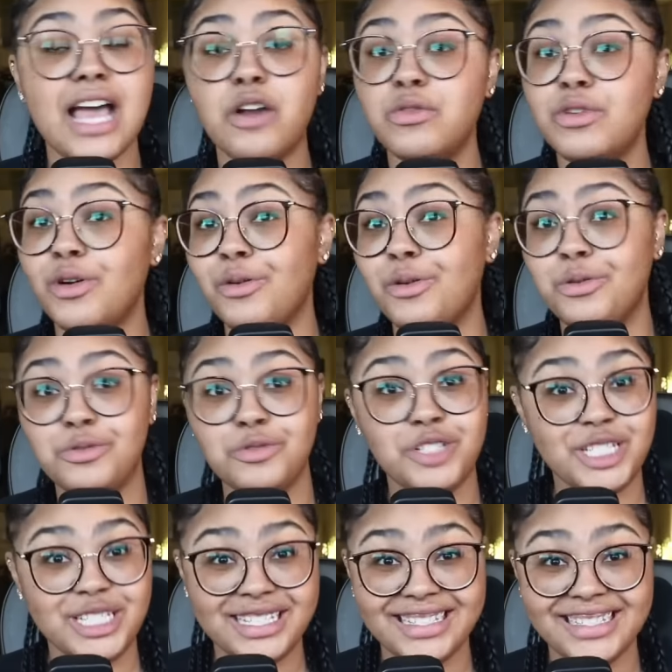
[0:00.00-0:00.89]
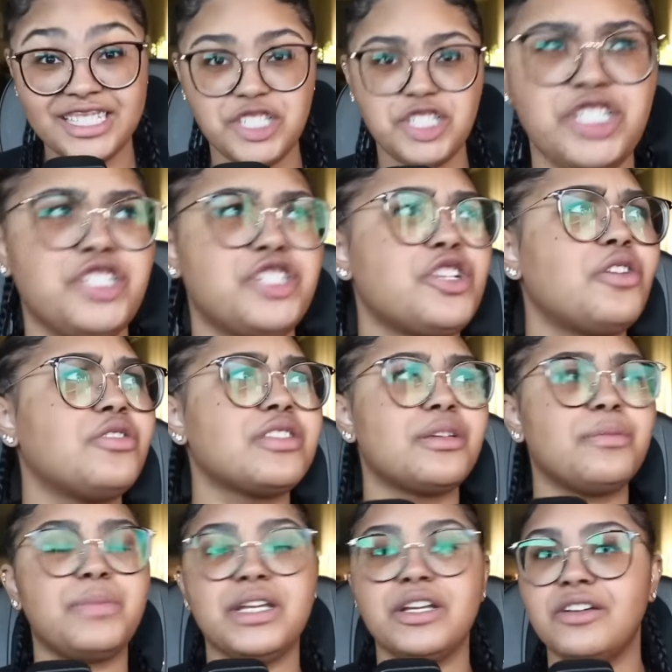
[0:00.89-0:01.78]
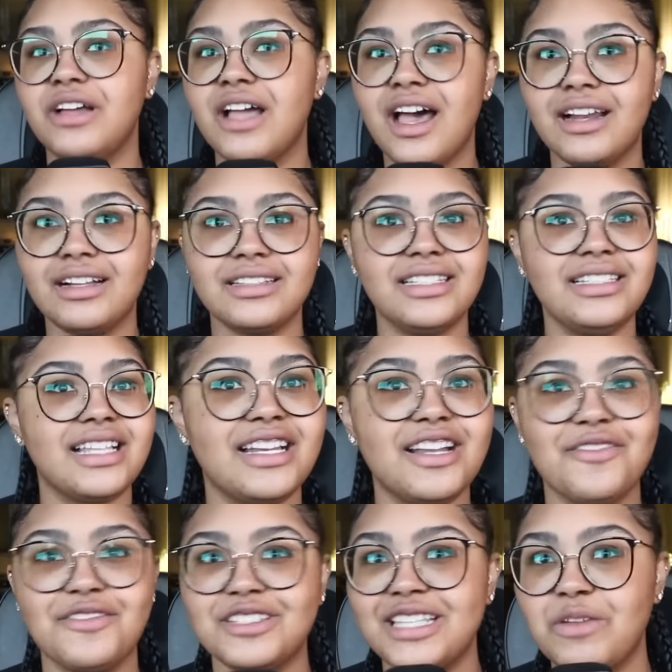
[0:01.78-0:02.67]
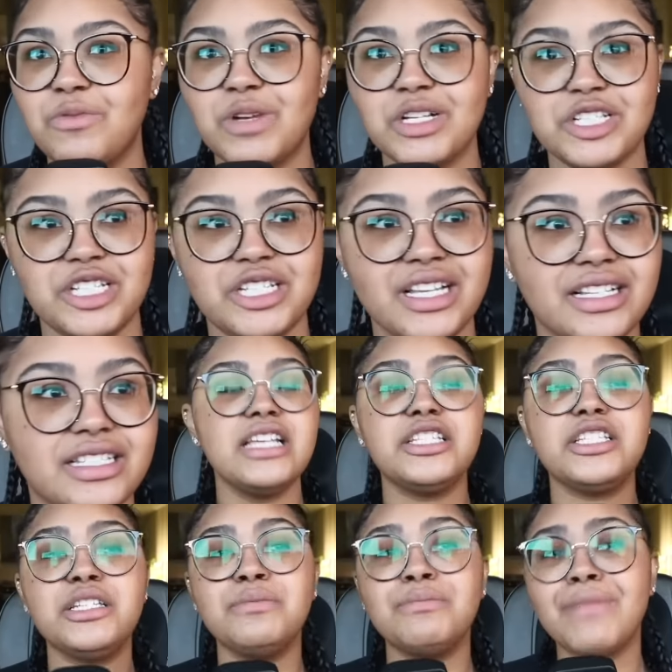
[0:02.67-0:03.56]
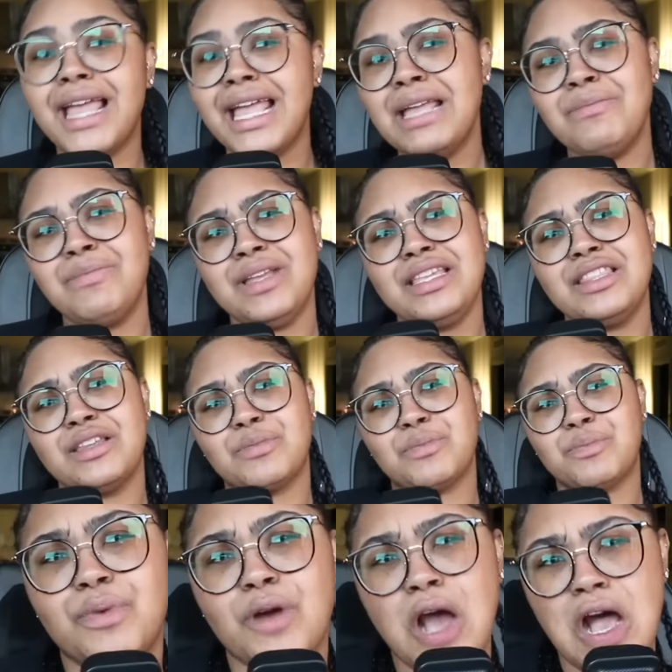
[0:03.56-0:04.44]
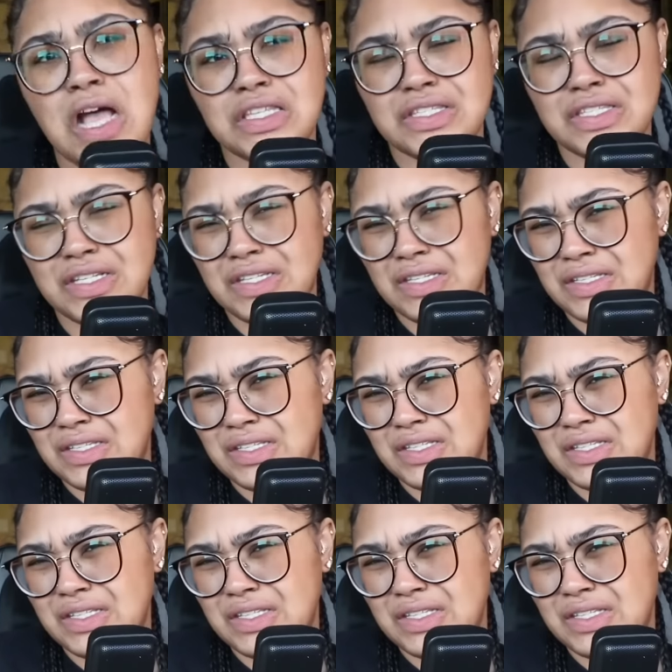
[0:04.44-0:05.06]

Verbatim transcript: don't know who she is. She shows up periodically. They never say what she does. She may be the prosecutor.